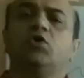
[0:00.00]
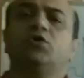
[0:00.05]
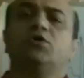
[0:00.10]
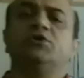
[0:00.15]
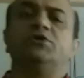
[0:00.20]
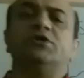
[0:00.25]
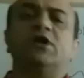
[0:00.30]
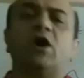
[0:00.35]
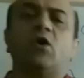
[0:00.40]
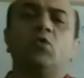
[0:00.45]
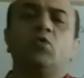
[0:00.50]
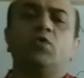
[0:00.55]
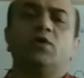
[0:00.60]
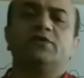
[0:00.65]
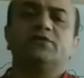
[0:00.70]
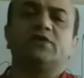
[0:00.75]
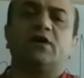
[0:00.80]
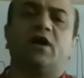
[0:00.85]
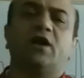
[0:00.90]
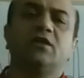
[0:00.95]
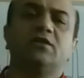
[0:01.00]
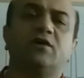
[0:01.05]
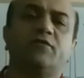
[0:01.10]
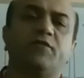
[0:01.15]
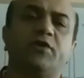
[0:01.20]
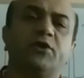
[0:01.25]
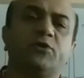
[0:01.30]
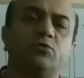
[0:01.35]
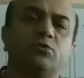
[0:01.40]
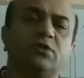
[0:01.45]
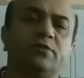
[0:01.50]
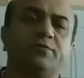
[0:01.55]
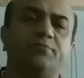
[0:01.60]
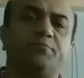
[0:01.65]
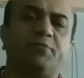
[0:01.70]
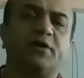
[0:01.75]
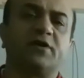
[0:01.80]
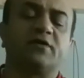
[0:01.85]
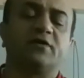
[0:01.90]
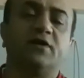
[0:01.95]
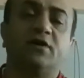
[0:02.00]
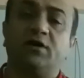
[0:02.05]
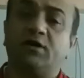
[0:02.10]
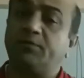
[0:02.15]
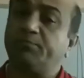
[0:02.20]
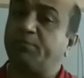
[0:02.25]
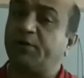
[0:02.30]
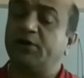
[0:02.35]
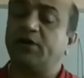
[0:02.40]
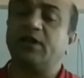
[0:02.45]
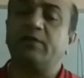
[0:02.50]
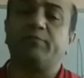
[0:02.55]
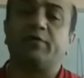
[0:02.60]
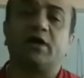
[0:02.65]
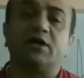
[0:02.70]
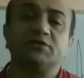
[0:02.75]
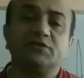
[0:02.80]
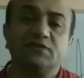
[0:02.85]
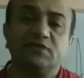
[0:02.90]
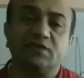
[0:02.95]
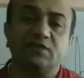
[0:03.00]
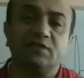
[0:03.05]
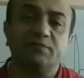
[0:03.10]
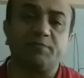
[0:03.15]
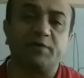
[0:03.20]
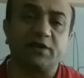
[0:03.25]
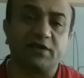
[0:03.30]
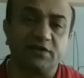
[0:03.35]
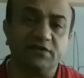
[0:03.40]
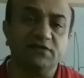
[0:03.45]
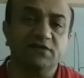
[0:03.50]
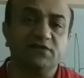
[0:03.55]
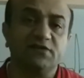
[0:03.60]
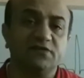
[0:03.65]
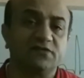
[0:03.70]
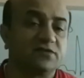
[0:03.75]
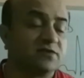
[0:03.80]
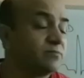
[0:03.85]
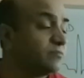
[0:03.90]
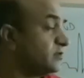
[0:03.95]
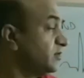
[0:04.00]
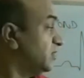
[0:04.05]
downwards all the way to the bundle branches and the Purkinje system,